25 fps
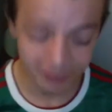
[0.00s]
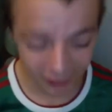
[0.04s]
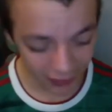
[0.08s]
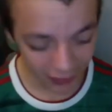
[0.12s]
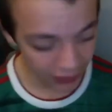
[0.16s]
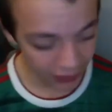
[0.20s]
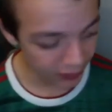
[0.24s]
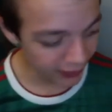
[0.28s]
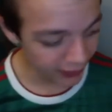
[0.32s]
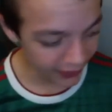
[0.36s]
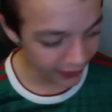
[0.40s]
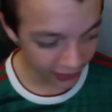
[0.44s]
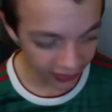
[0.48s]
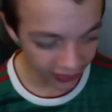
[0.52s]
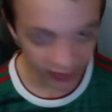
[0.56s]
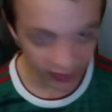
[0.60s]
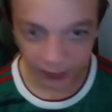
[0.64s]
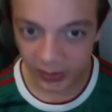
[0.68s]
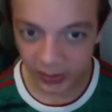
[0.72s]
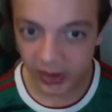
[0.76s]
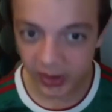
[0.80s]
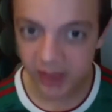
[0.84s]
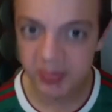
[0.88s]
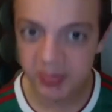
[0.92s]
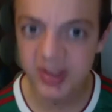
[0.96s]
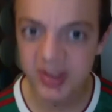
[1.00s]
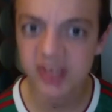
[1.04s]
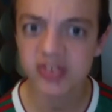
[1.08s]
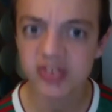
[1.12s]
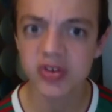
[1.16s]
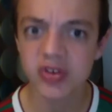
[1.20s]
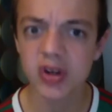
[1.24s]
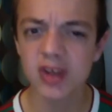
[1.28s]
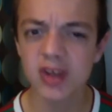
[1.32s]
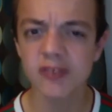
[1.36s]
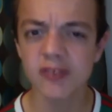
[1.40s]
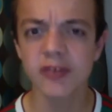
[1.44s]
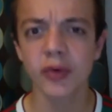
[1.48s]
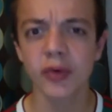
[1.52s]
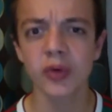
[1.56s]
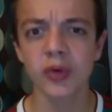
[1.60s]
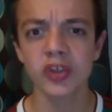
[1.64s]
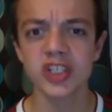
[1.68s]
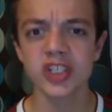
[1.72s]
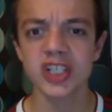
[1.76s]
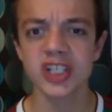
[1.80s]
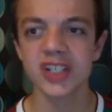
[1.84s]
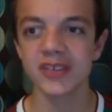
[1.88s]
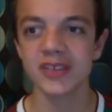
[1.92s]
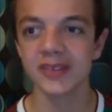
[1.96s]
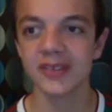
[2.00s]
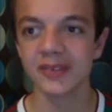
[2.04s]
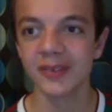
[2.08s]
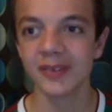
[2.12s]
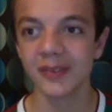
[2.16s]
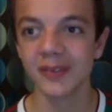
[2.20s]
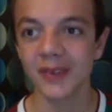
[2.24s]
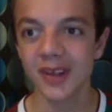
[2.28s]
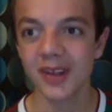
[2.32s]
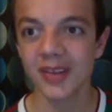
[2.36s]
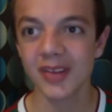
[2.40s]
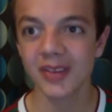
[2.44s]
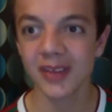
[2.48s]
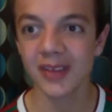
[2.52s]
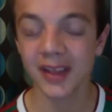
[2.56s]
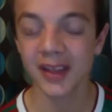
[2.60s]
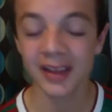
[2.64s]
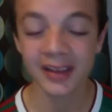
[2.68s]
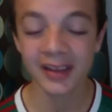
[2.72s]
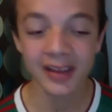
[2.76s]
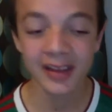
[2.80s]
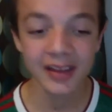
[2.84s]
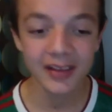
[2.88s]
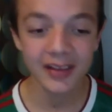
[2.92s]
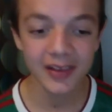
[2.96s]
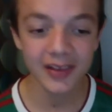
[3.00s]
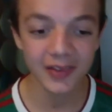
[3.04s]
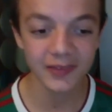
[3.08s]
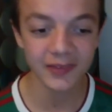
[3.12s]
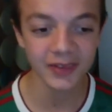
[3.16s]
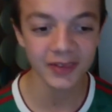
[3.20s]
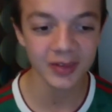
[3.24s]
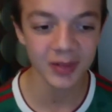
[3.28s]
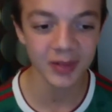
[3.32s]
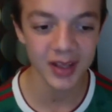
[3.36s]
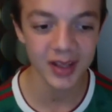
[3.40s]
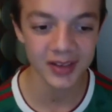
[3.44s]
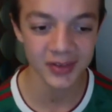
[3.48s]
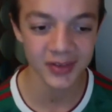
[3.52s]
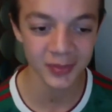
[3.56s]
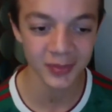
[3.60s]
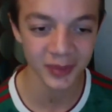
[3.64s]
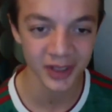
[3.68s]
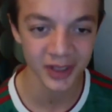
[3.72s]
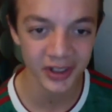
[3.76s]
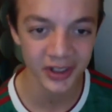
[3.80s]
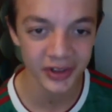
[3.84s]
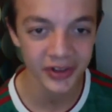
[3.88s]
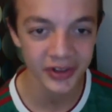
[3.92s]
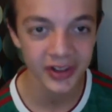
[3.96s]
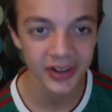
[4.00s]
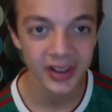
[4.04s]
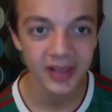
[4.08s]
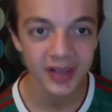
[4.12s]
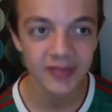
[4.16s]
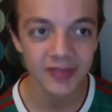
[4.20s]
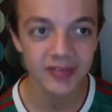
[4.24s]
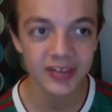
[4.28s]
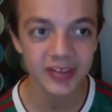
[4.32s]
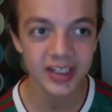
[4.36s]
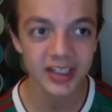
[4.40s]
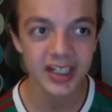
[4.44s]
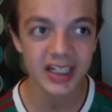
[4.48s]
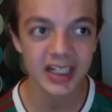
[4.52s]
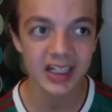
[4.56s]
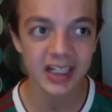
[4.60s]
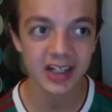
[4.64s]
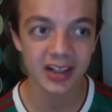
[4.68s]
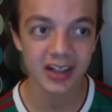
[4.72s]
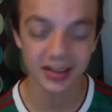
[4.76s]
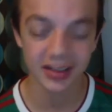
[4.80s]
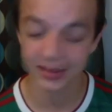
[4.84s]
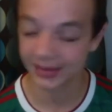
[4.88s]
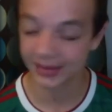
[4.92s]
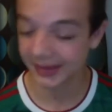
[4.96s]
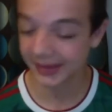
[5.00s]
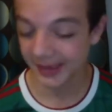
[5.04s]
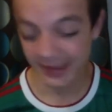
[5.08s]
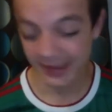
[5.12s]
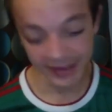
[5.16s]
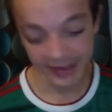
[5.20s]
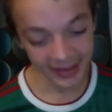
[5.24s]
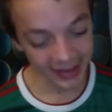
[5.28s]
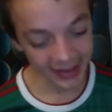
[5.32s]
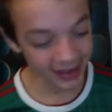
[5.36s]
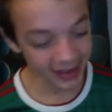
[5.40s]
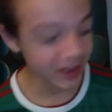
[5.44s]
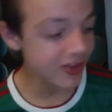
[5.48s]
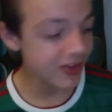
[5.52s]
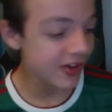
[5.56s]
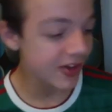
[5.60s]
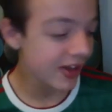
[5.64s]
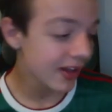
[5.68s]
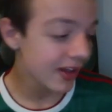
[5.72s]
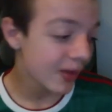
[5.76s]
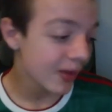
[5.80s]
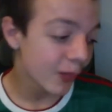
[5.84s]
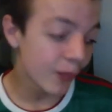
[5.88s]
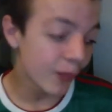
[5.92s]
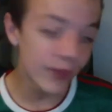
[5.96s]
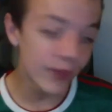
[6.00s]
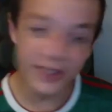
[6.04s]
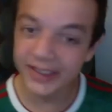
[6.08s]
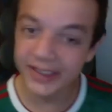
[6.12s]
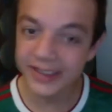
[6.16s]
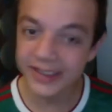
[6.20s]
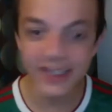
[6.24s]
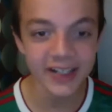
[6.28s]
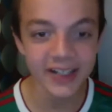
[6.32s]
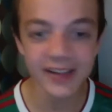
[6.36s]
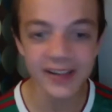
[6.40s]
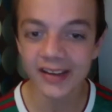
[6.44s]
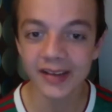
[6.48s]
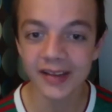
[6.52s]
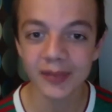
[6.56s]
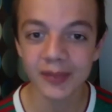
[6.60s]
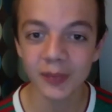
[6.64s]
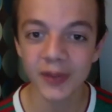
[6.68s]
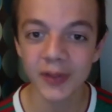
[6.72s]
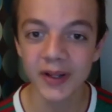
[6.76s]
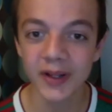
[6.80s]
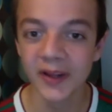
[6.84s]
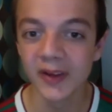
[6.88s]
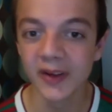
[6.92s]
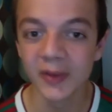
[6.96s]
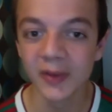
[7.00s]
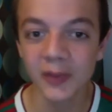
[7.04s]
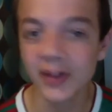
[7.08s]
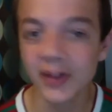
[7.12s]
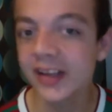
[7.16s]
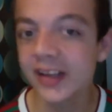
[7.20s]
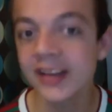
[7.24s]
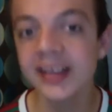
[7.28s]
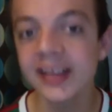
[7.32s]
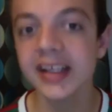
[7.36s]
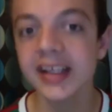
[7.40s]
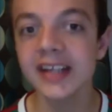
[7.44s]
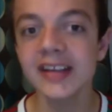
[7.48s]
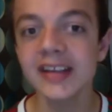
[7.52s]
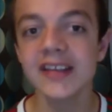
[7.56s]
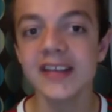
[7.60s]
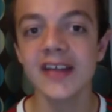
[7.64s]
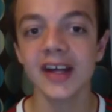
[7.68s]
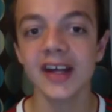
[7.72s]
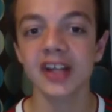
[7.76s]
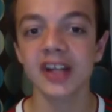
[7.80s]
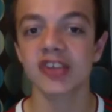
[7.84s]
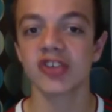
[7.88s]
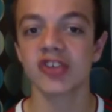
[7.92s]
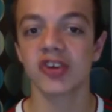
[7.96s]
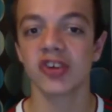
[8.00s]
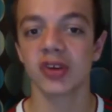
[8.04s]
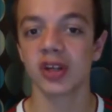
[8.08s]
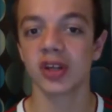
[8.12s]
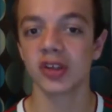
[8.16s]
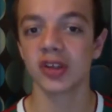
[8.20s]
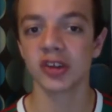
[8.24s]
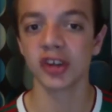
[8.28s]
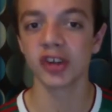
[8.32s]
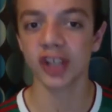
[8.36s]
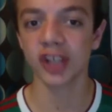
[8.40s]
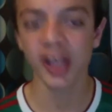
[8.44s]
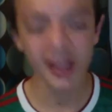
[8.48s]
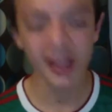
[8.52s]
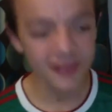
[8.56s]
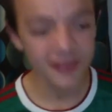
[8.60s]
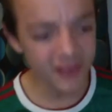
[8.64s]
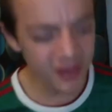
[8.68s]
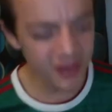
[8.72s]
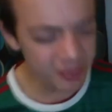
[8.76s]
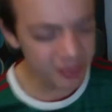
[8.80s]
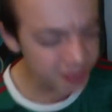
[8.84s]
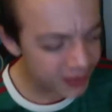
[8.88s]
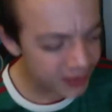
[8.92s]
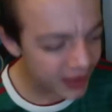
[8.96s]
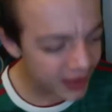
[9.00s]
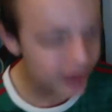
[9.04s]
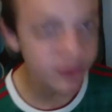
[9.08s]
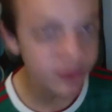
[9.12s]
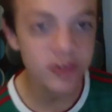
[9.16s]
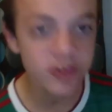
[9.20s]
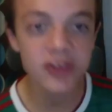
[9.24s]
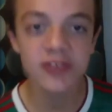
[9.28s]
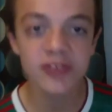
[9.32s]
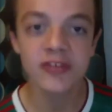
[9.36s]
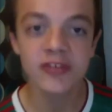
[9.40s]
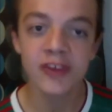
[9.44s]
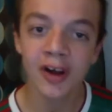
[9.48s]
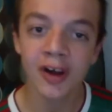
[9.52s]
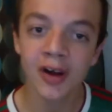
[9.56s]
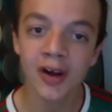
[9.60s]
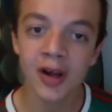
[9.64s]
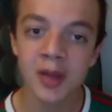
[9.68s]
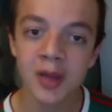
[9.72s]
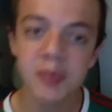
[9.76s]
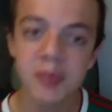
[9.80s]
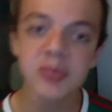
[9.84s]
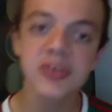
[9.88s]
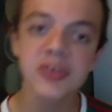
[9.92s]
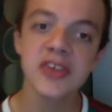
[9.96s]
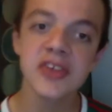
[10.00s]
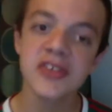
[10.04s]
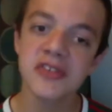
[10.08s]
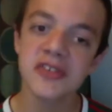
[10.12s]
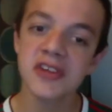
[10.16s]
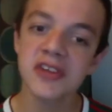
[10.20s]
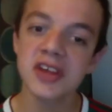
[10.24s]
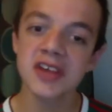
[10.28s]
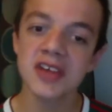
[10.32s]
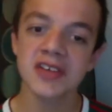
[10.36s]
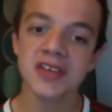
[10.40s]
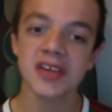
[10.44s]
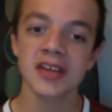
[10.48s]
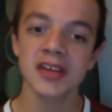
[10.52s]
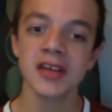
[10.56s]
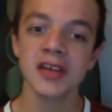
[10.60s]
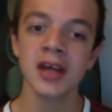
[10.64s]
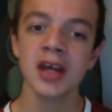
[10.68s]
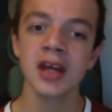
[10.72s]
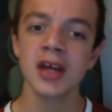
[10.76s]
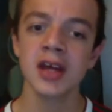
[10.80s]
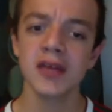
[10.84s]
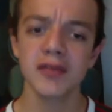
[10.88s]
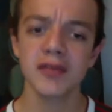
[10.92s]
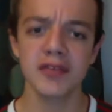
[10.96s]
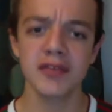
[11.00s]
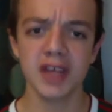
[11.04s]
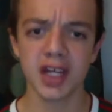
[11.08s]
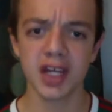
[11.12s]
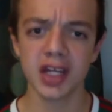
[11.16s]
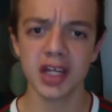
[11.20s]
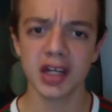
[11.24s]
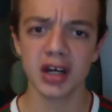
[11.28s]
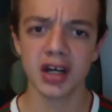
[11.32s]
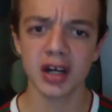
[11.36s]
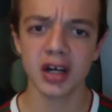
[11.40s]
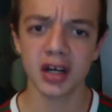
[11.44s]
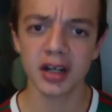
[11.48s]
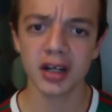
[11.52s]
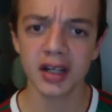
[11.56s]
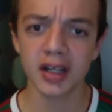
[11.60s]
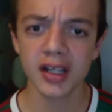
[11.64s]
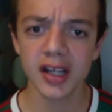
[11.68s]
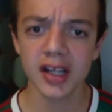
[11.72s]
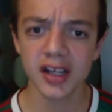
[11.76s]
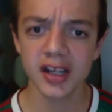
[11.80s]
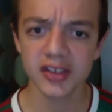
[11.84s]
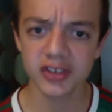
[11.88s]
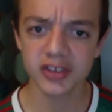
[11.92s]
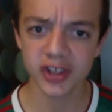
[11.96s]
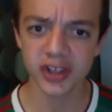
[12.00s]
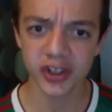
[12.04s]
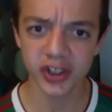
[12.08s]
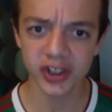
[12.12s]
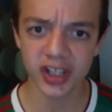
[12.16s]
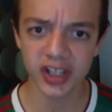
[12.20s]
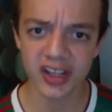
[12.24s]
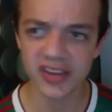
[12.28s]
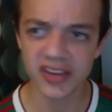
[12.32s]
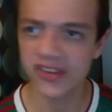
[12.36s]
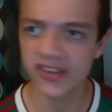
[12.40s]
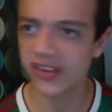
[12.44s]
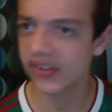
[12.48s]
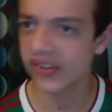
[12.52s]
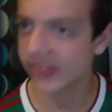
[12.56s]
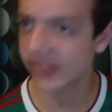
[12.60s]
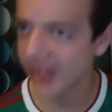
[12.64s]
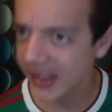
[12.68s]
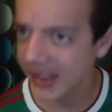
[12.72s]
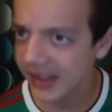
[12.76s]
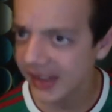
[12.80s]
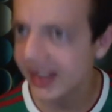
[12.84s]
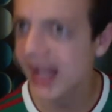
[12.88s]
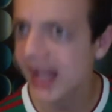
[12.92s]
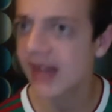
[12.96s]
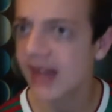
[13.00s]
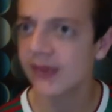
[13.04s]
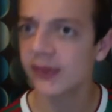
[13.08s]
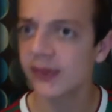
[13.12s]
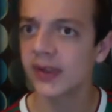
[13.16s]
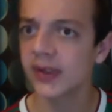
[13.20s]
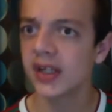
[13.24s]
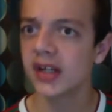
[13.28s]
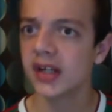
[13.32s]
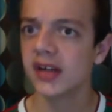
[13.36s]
we got a bit of stroke of fortune with the three-letter word, VAR. And we need it. We need that stroke of luck. The amount of times this season VAR has gone against us, and now